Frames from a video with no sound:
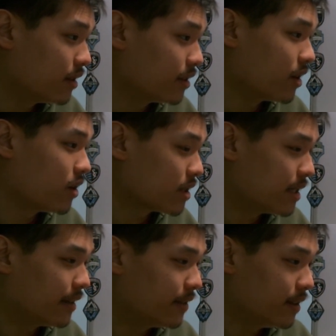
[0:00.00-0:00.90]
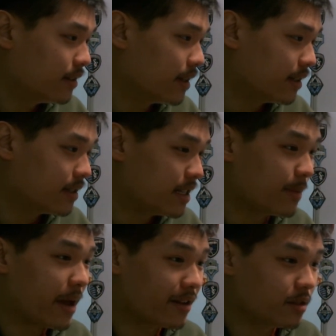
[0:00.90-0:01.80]
costs that the team
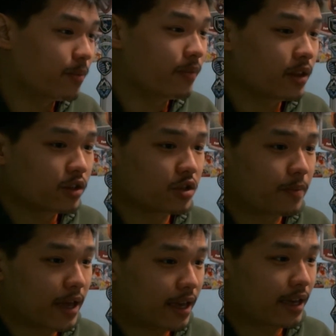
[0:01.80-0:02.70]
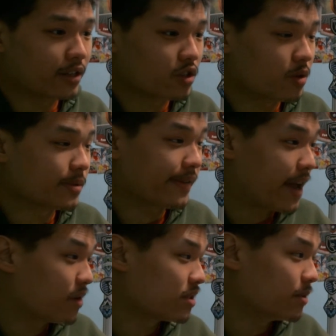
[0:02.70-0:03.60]
had to pay in terms of
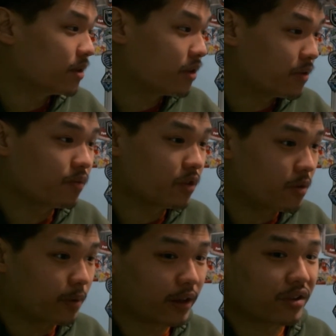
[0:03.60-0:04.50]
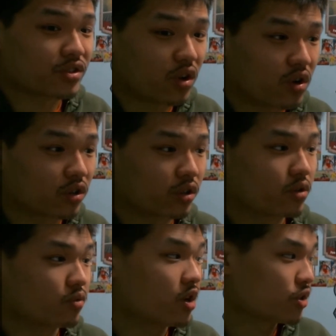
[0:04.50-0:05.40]
how some of their players on their
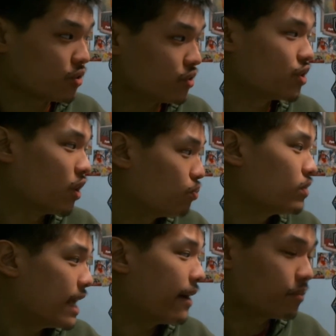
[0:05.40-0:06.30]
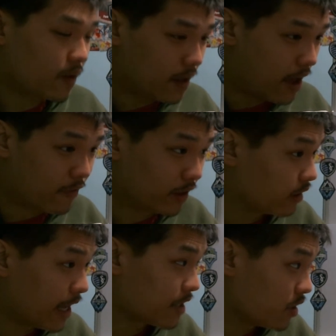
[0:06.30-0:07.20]
roster. So yeah, I think the
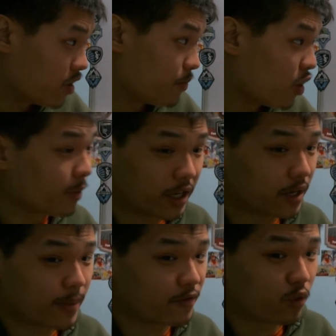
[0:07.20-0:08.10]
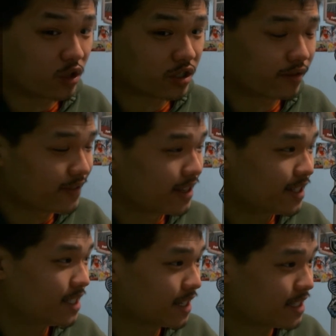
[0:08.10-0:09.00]
Lights are probably going to be forced
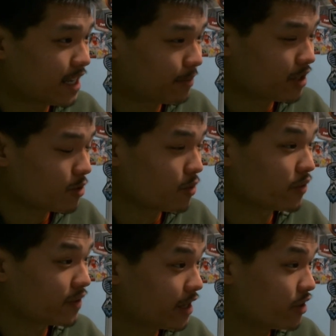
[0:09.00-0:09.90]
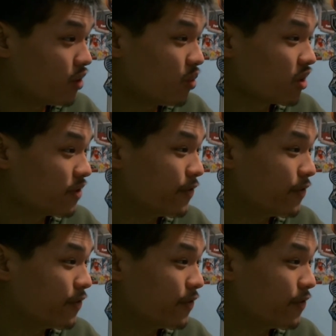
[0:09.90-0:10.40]
to accept this move if they don't want to